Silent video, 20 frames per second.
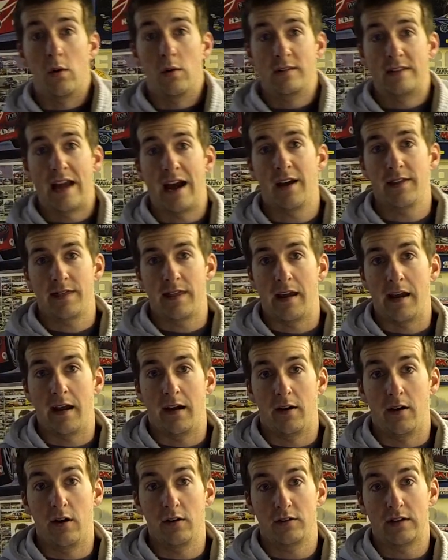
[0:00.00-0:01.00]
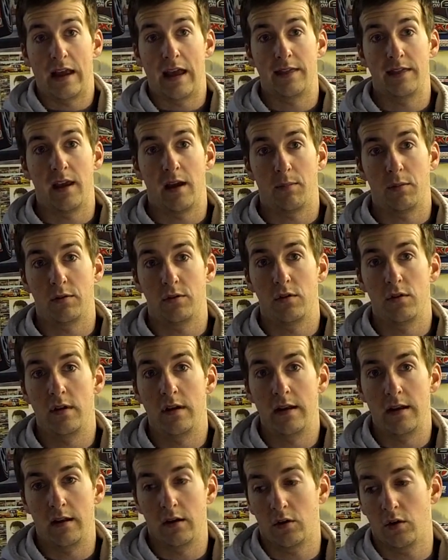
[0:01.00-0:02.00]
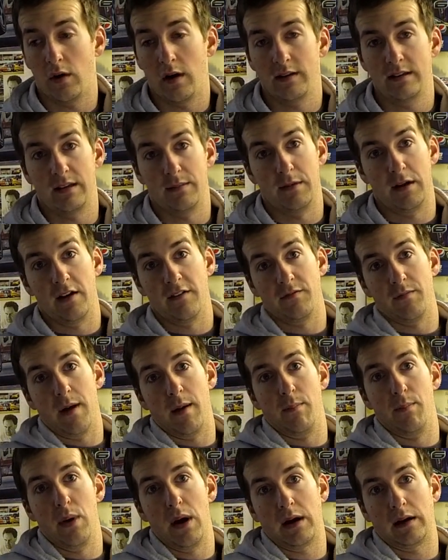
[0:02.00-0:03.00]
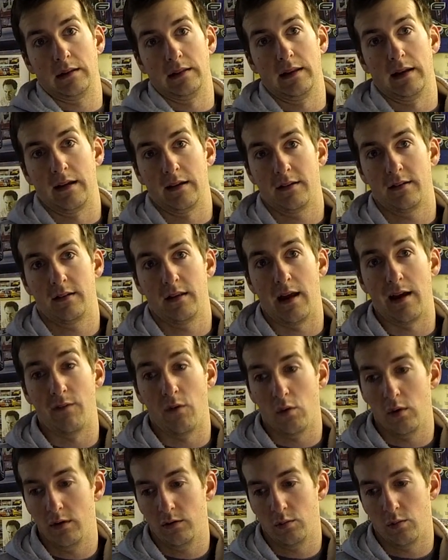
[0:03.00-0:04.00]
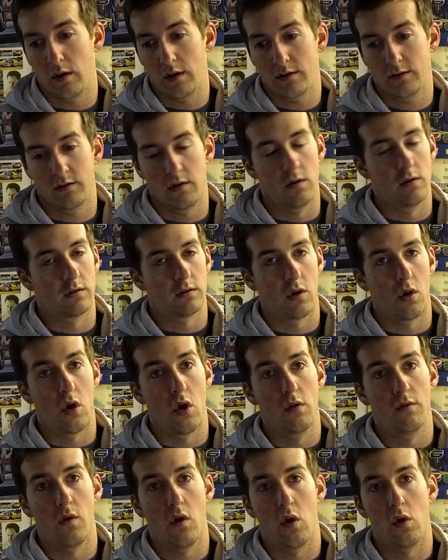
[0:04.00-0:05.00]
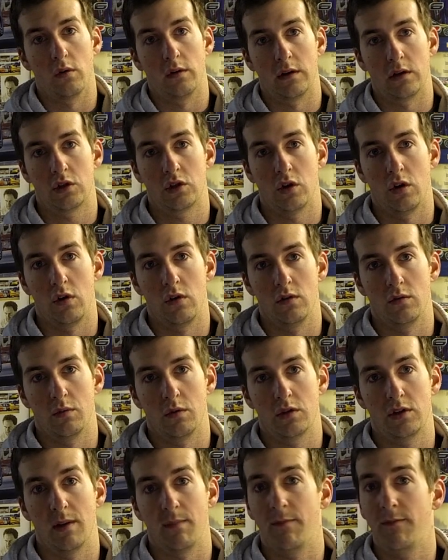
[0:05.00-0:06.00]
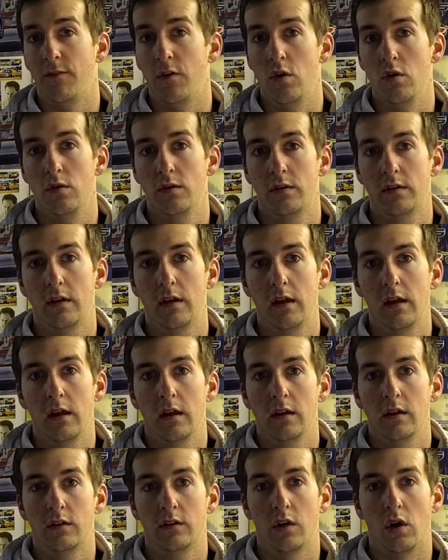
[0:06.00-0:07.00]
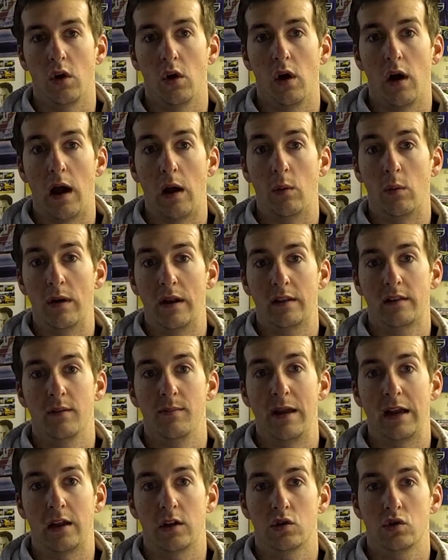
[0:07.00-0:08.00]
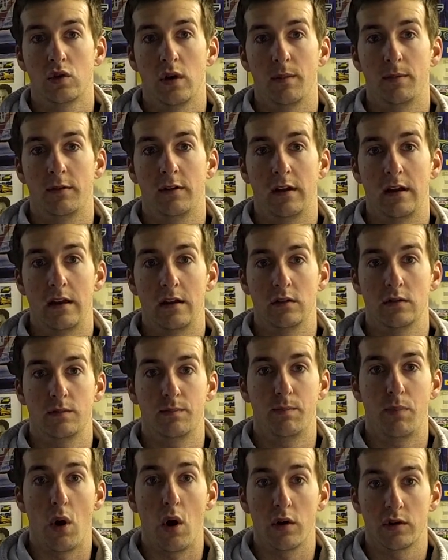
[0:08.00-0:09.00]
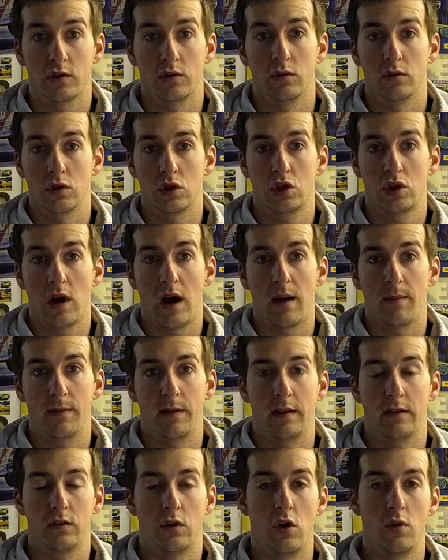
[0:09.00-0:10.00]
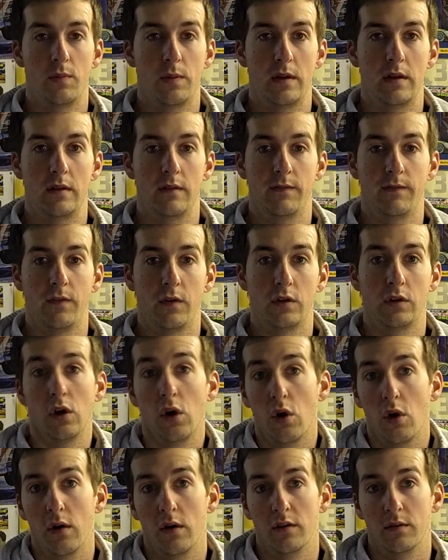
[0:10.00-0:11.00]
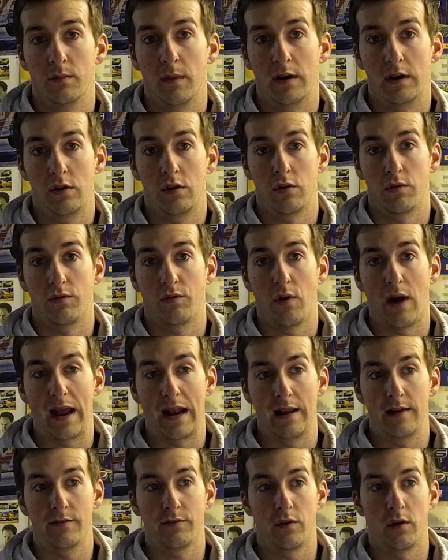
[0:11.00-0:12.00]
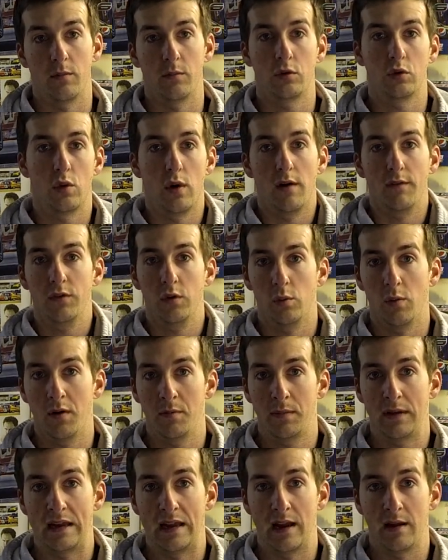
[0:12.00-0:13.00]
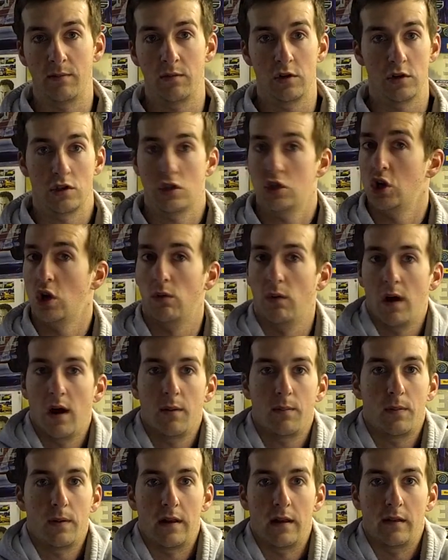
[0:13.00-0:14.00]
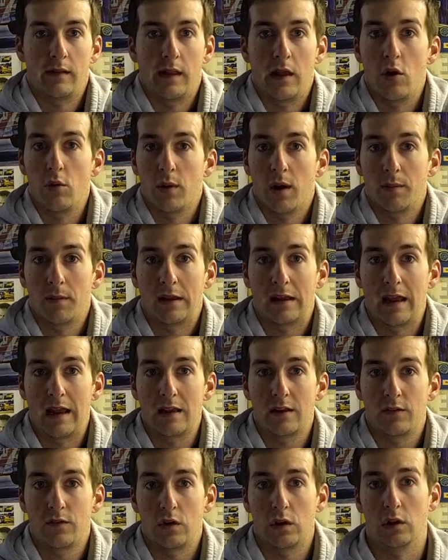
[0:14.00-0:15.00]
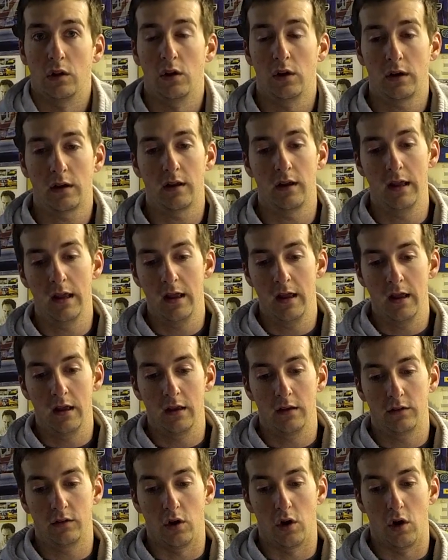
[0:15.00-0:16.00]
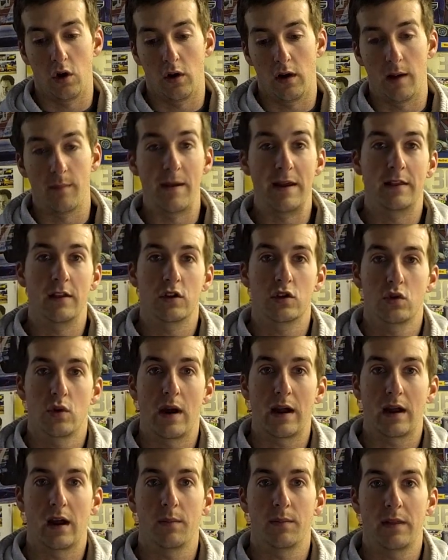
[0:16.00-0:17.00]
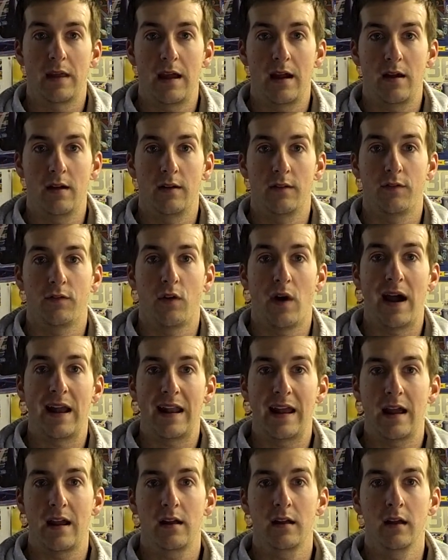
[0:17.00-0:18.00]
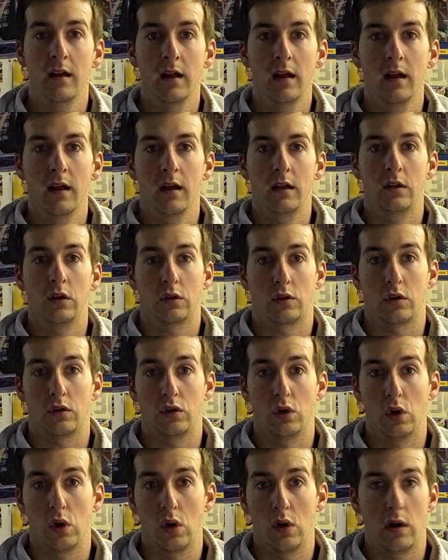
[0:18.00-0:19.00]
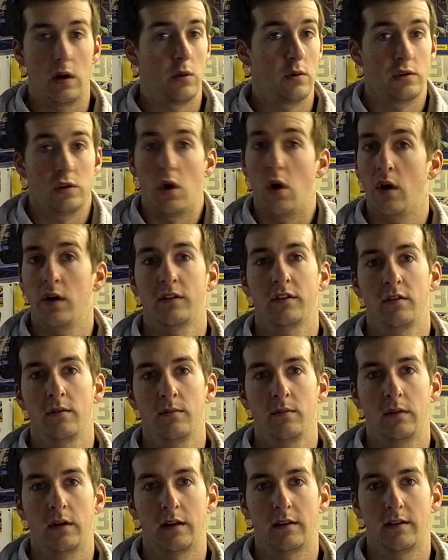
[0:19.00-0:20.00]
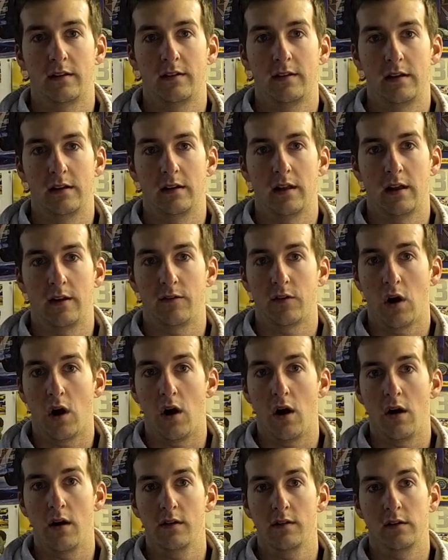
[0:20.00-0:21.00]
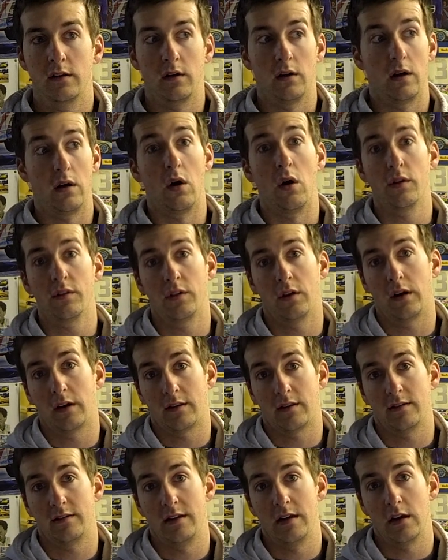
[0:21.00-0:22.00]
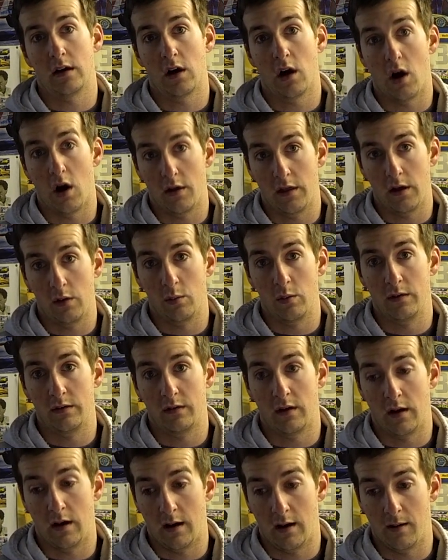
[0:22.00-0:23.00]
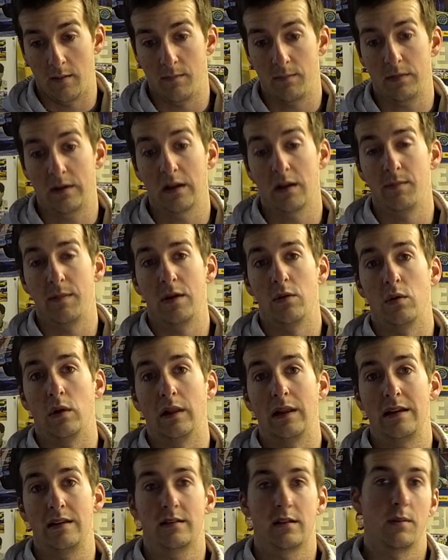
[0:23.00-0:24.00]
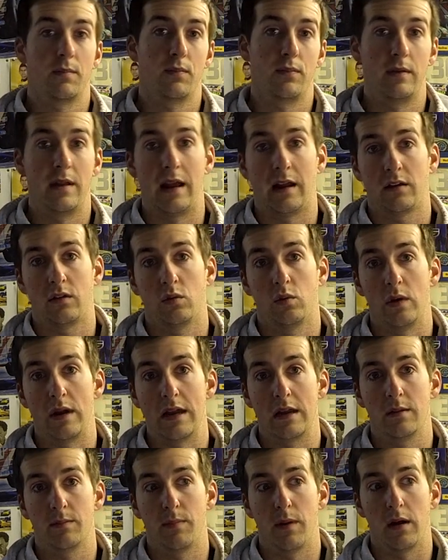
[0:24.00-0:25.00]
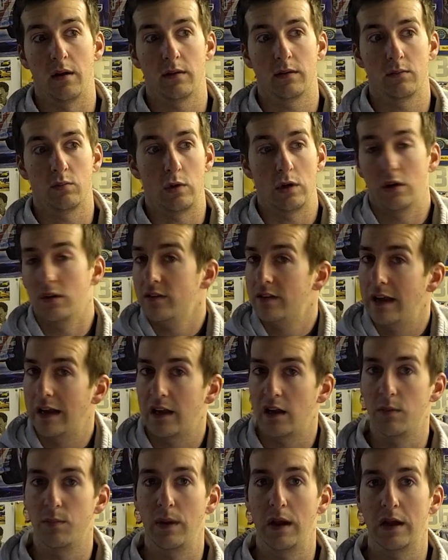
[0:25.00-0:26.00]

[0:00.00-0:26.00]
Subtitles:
I was out there, I also had the opportunity to cross something off my bucket list. I've always watched those overhauling shows with Chip Foose, so I wanted to make a trip to his personal shop that's open for tours Monday through Friday from 12 to 1 p.m. You just show up and they open up the gates for you to look. So I made the trek up there on a Friday, took the tour, it was awesome, got to see a lot of cars. Also got to see a car that was going to be released next week, but we couldn't take any